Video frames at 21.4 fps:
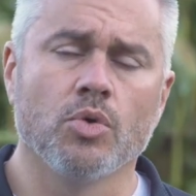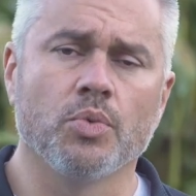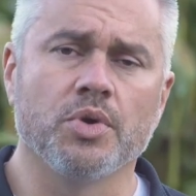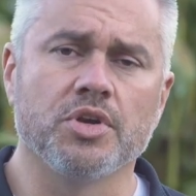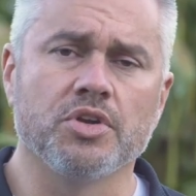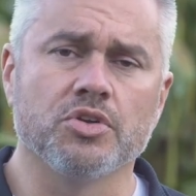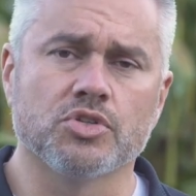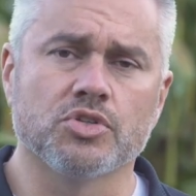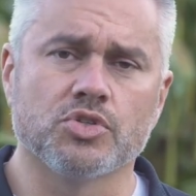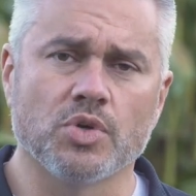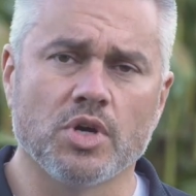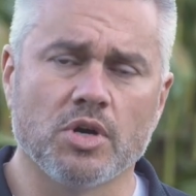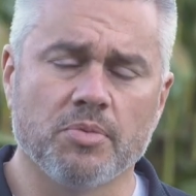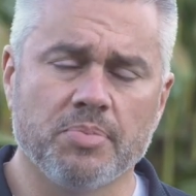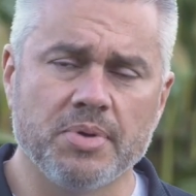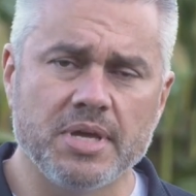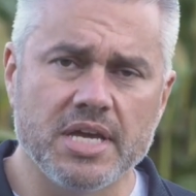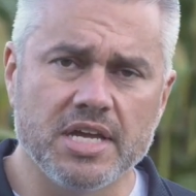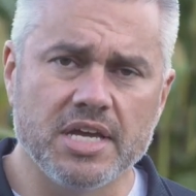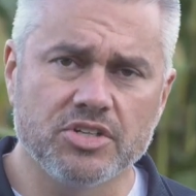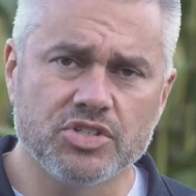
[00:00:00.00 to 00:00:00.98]
When your soil
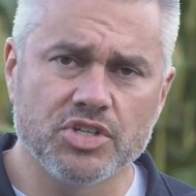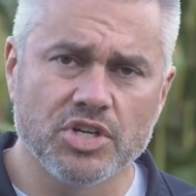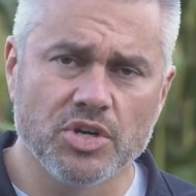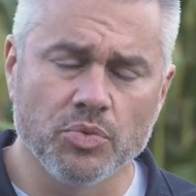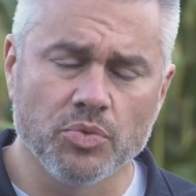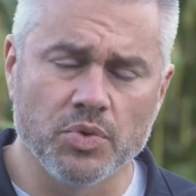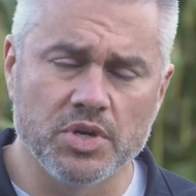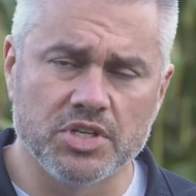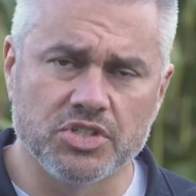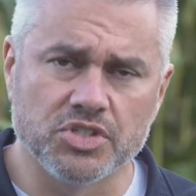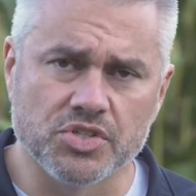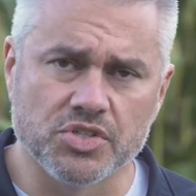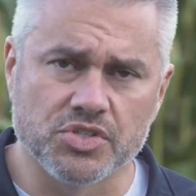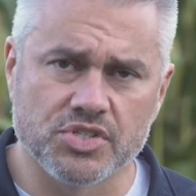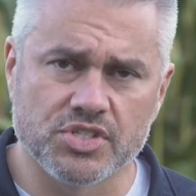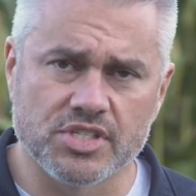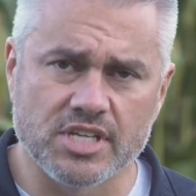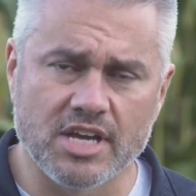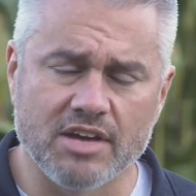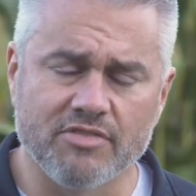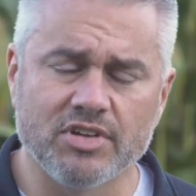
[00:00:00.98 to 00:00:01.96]
pH reaches
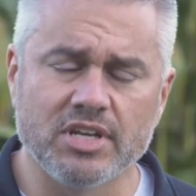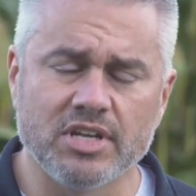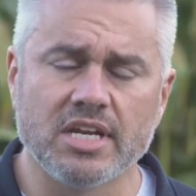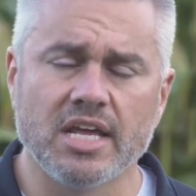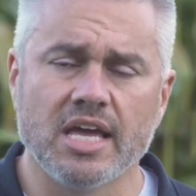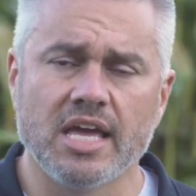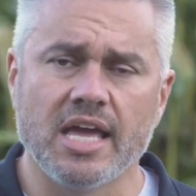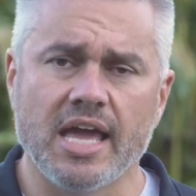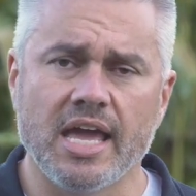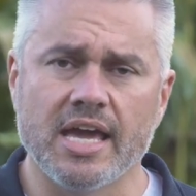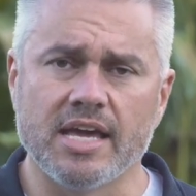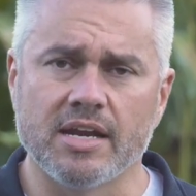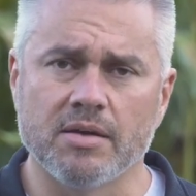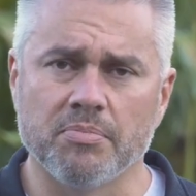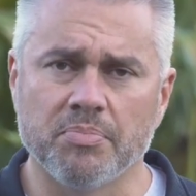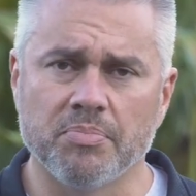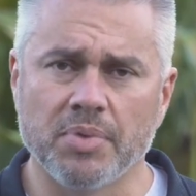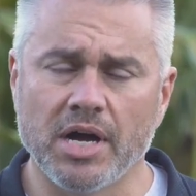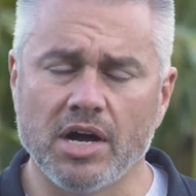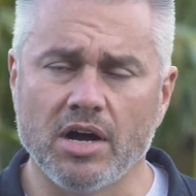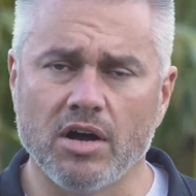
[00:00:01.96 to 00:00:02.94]
seven and
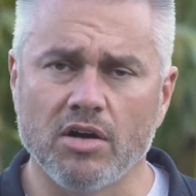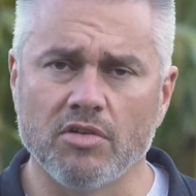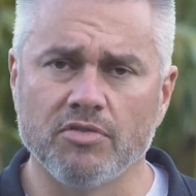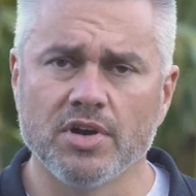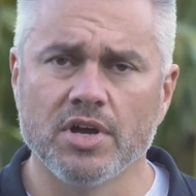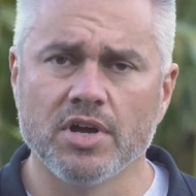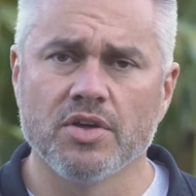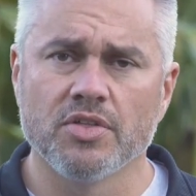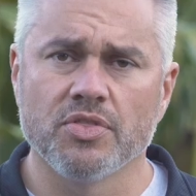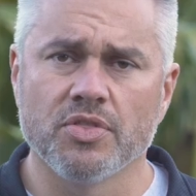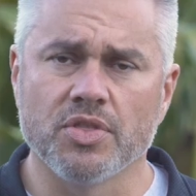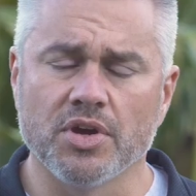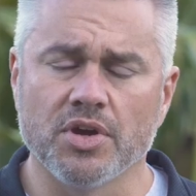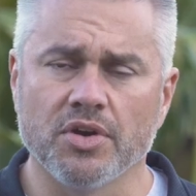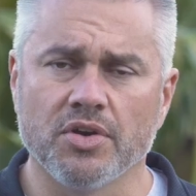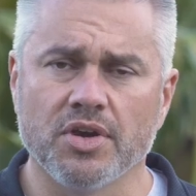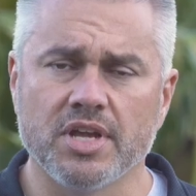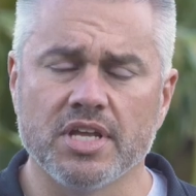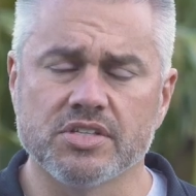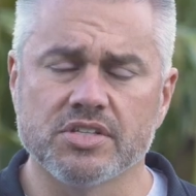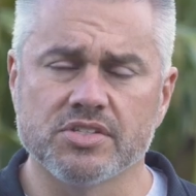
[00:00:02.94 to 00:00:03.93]
above,
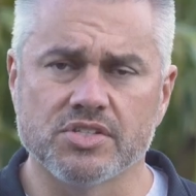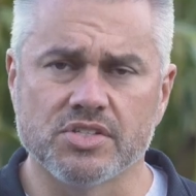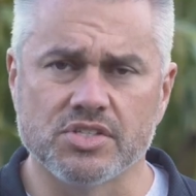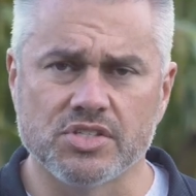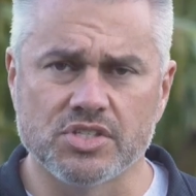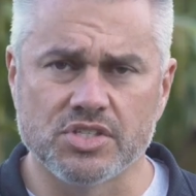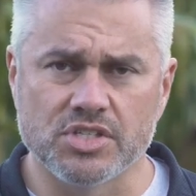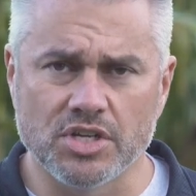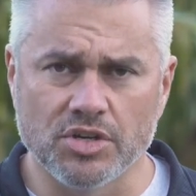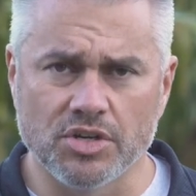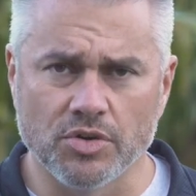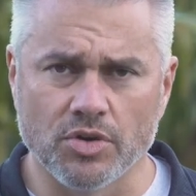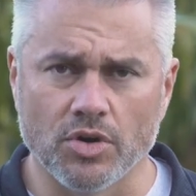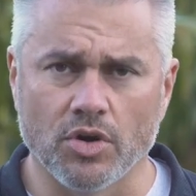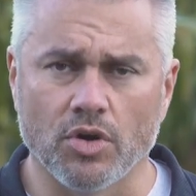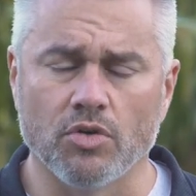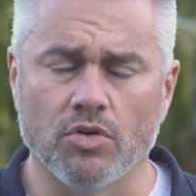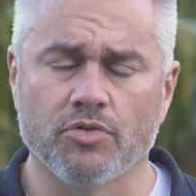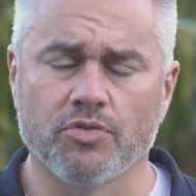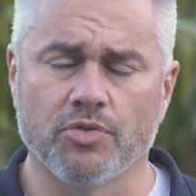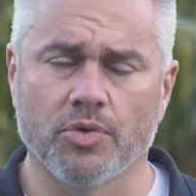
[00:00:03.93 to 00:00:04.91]
there is
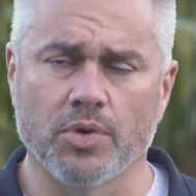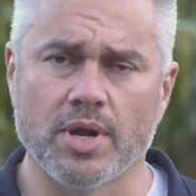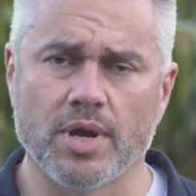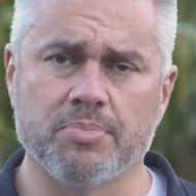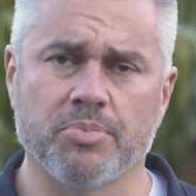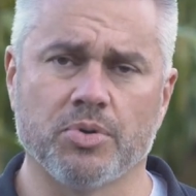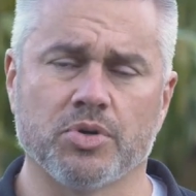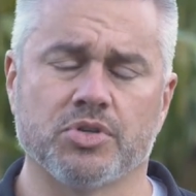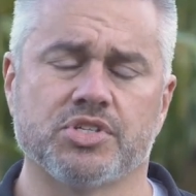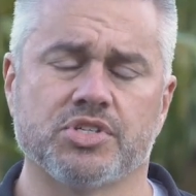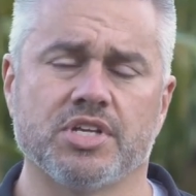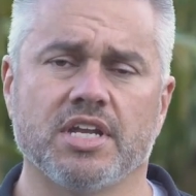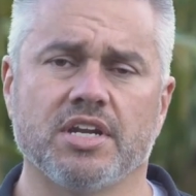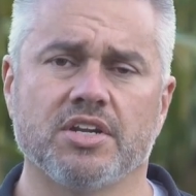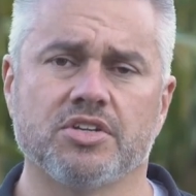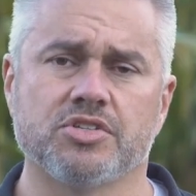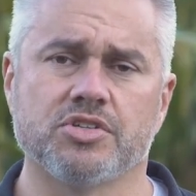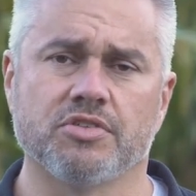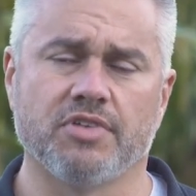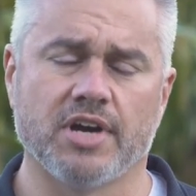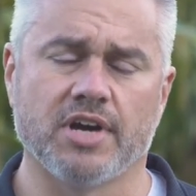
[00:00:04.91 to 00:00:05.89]
zero for a
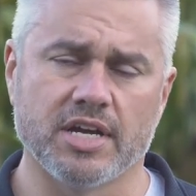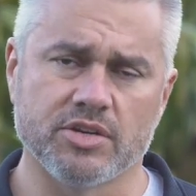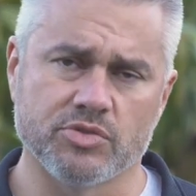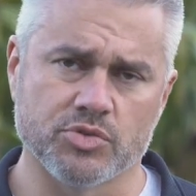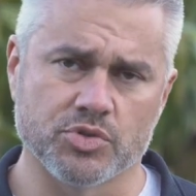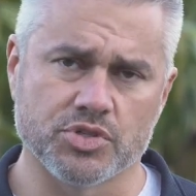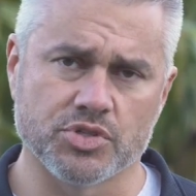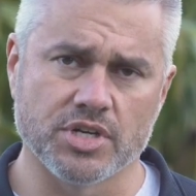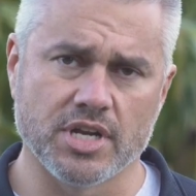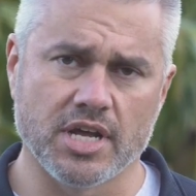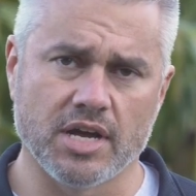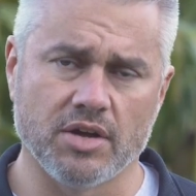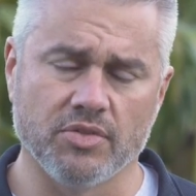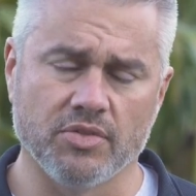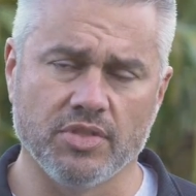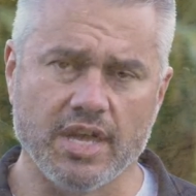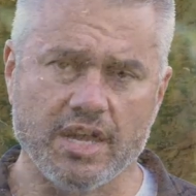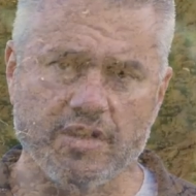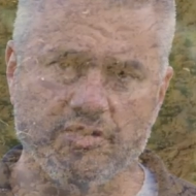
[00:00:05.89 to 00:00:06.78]
percentage of hydrogen out in